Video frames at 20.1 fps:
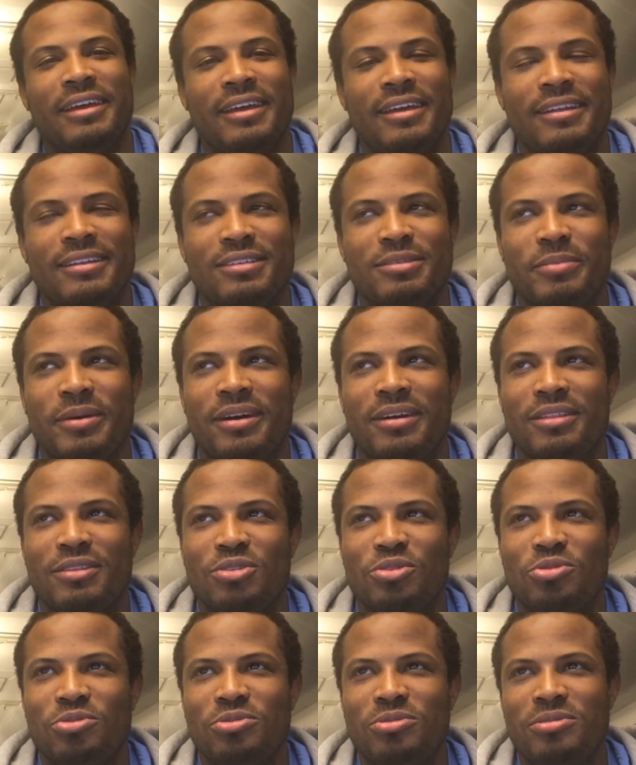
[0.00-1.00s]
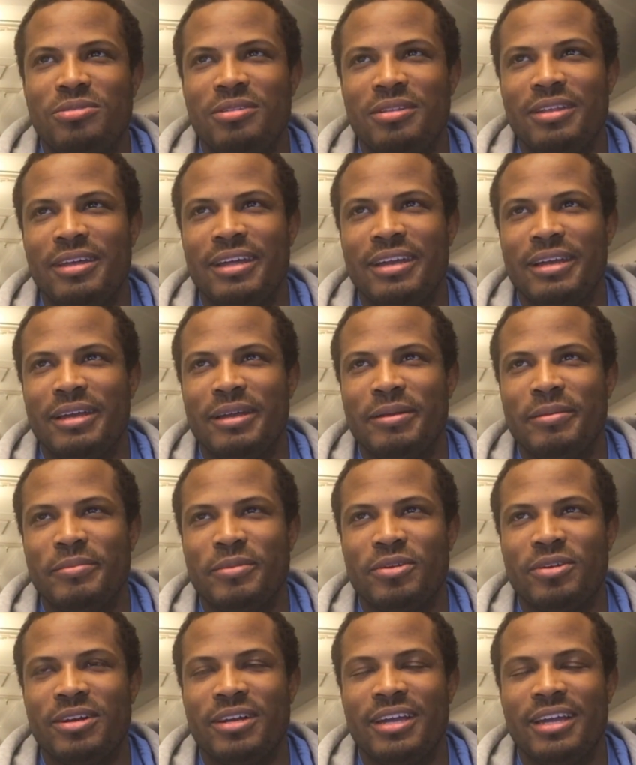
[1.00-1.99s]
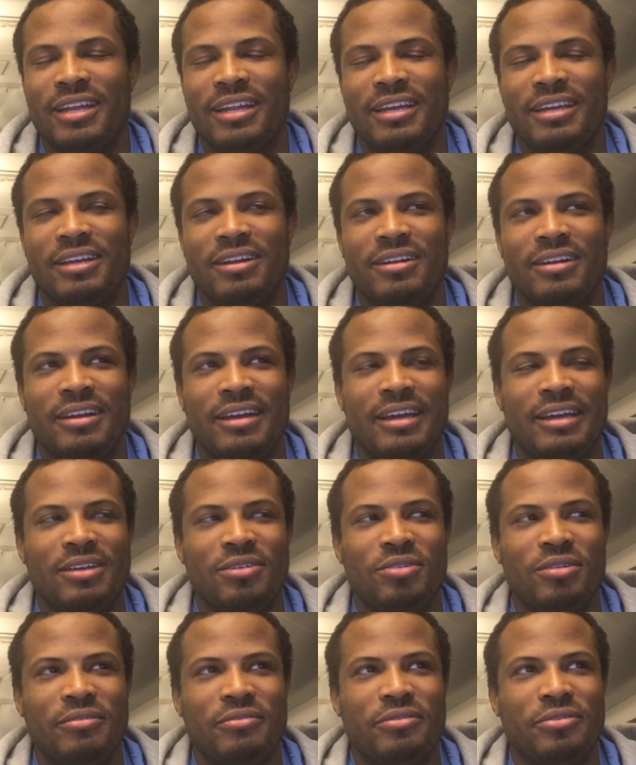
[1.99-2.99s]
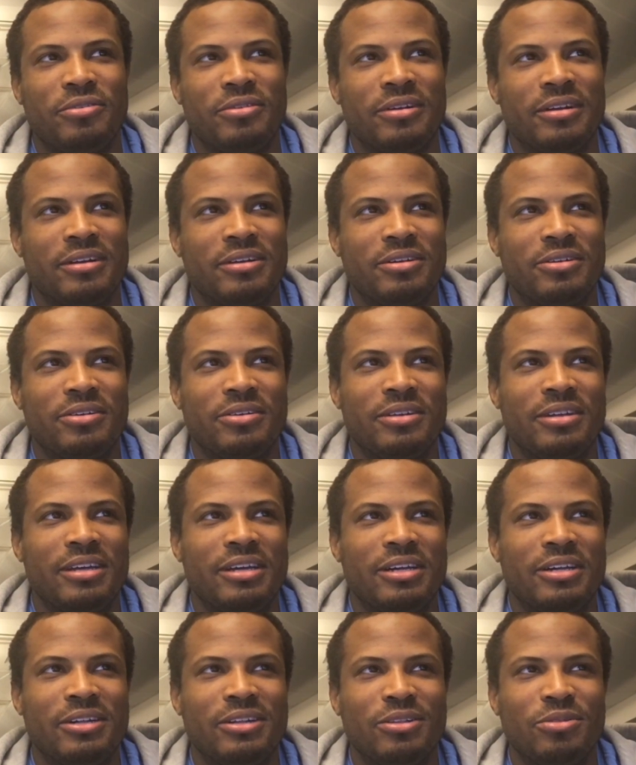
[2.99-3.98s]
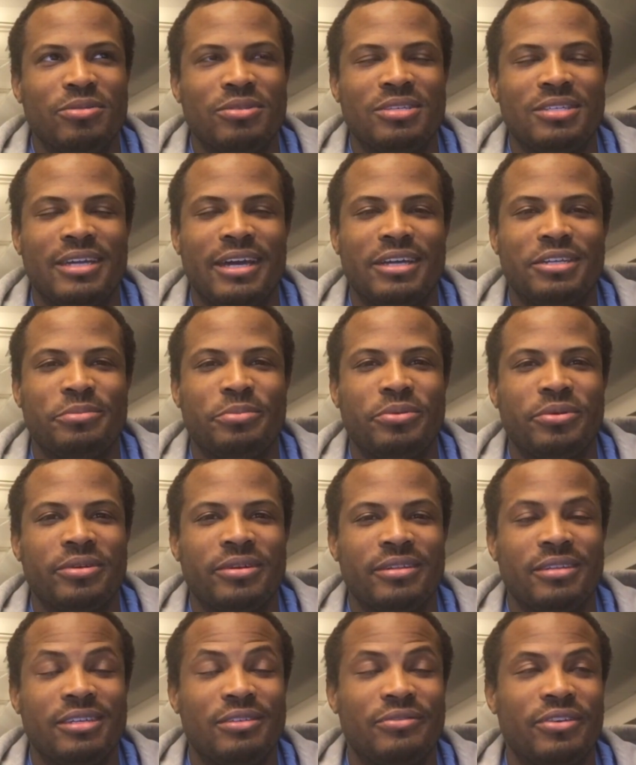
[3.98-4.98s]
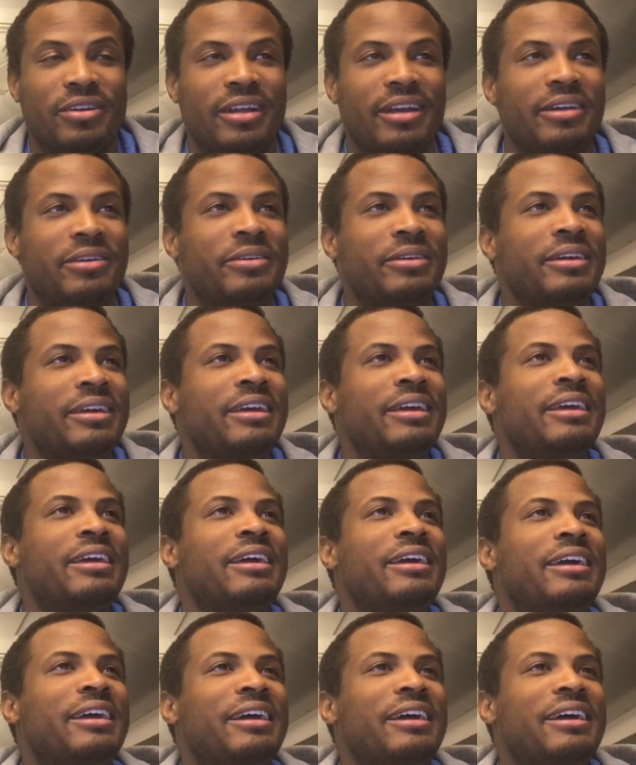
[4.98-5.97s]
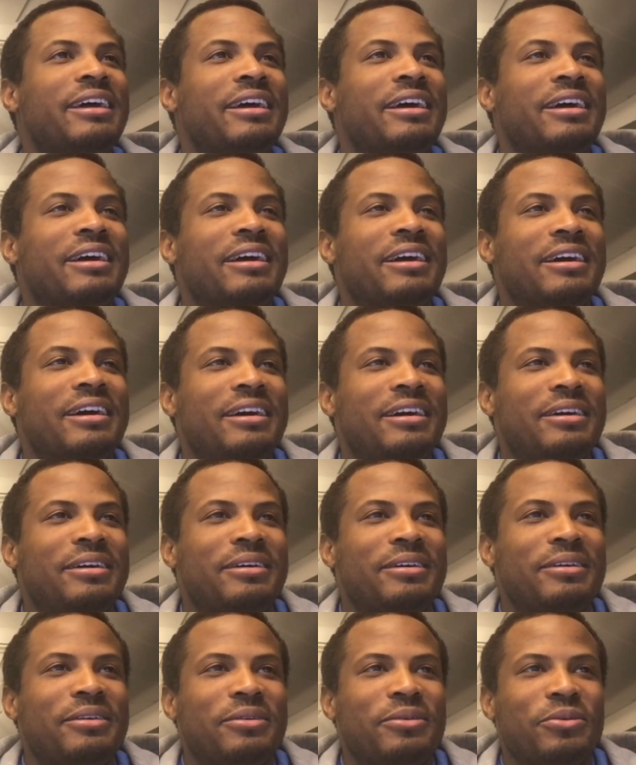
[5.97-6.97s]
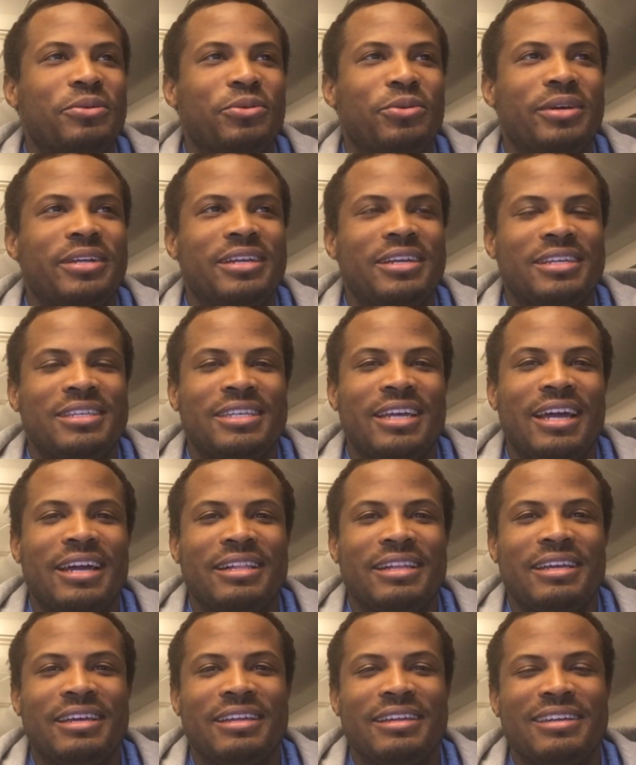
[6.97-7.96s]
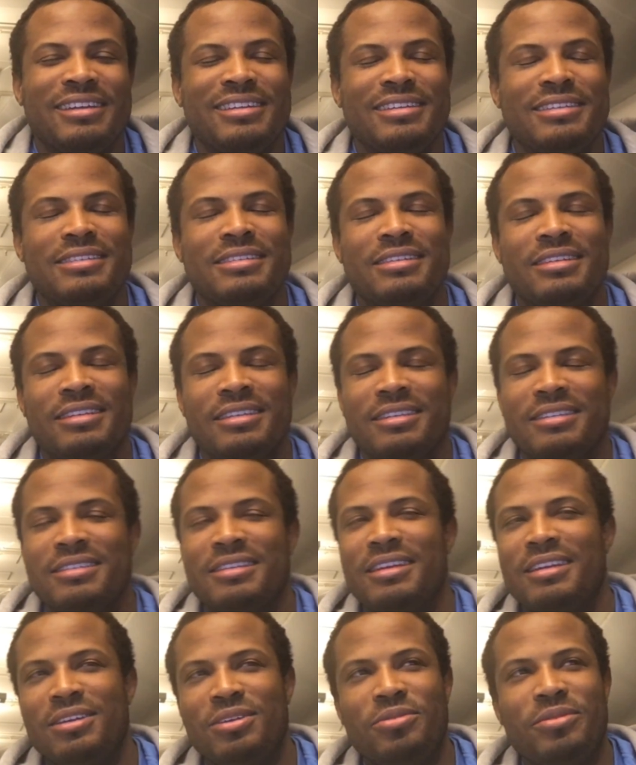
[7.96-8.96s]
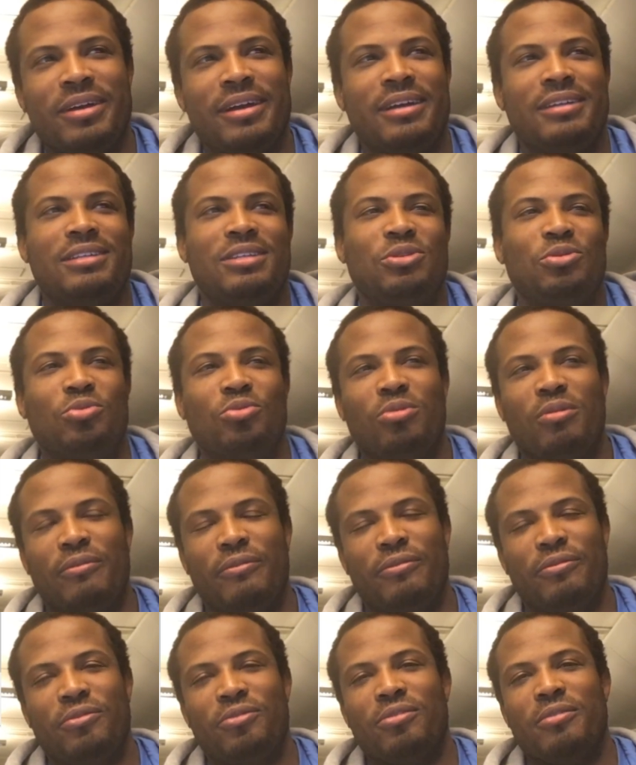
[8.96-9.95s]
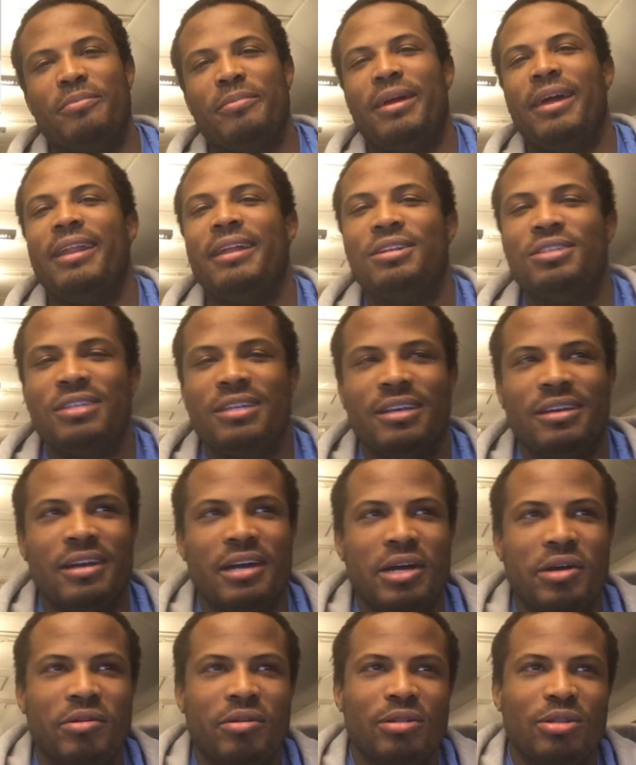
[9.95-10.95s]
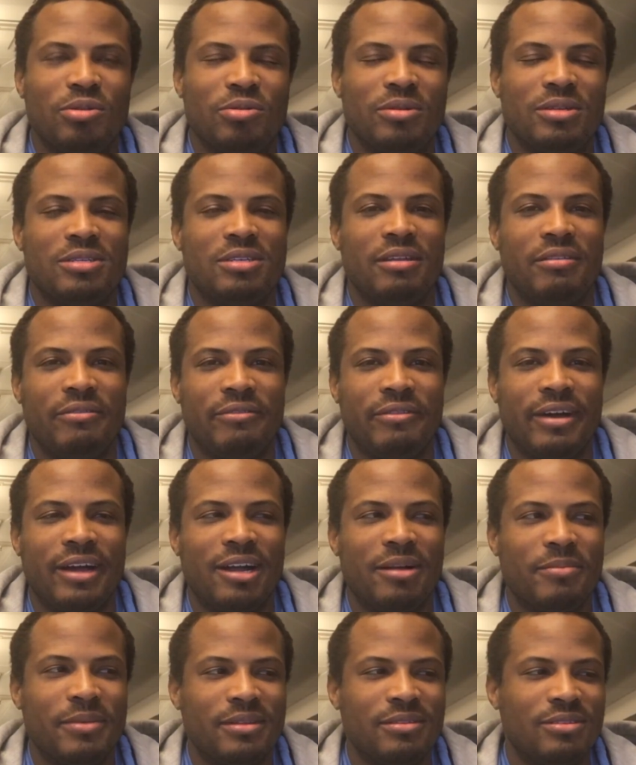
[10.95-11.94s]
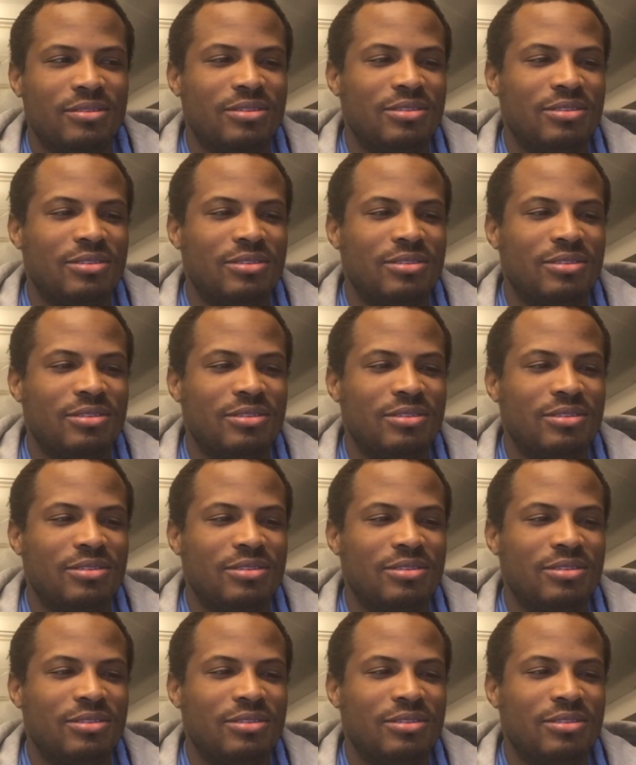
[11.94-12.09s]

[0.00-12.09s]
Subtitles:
It is about the tool that I am creating here at Unit 4 called Lewis Dashboard, at least for now. What exactly it is a UI tool for managing our Lewis environment.